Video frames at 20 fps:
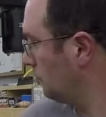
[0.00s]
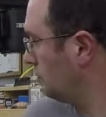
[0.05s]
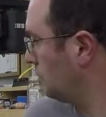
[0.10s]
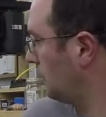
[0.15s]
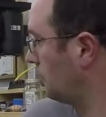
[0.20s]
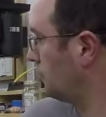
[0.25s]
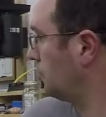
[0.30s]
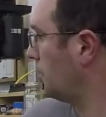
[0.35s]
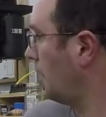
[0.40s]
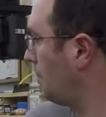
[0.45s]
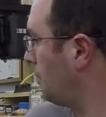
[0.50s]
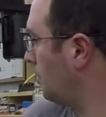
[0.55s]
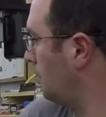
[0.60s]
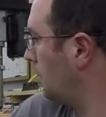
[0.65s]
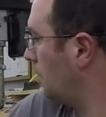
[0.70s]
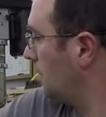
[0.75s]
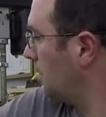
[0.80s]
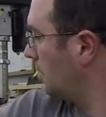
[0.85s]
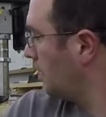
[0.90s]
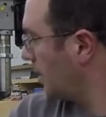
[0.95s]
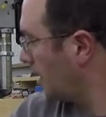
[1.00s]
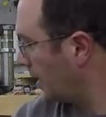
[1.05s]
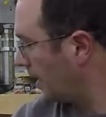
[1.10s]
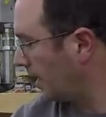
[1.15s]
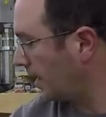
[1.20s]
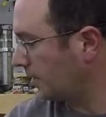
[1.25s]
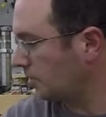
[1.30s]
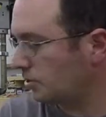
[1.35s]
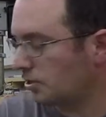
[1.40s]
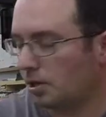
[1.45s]
Dust Deputy
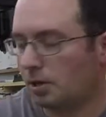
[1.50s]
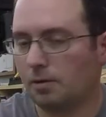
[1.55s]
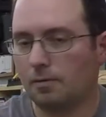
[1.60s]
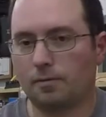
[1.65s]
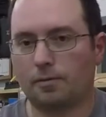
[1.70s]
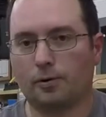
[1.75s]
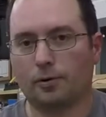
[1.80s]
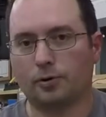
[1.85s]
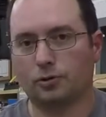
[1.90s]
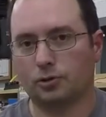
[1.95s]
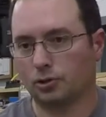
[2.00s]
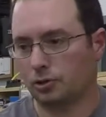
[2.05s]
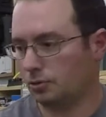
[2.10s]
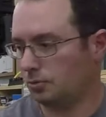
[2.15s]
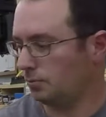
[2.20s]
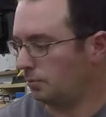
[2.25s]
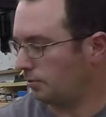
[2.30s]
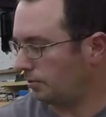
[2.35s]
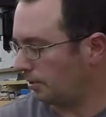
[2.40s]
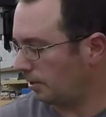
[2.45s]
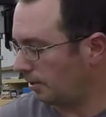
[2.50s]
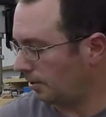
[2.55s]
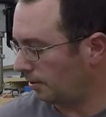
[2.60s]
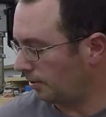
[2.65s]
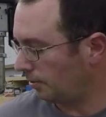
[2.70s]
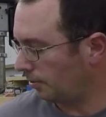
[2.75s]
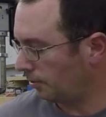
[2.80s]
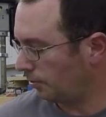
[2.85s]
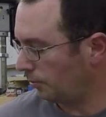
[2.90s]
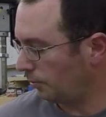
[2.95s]
XL version with a
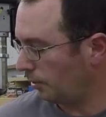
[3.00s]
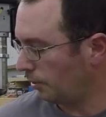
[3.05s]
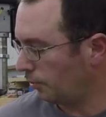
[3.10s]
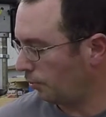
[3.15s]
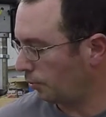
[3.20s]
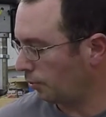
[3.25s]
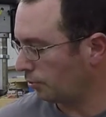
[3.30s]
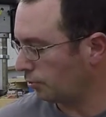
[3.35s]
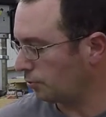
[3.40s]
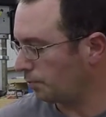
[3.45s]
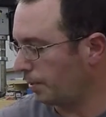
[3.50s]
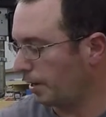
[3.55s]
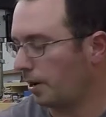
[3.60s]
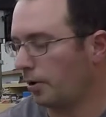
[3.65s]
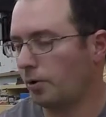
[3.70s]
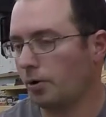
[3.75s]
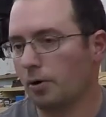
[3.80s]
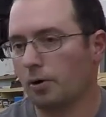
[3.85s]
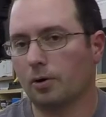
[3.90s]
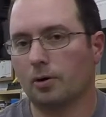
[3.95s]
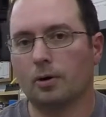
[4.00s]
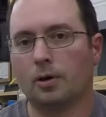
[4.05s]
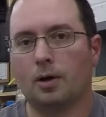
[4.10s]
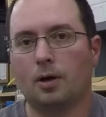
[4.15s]
3 horsepower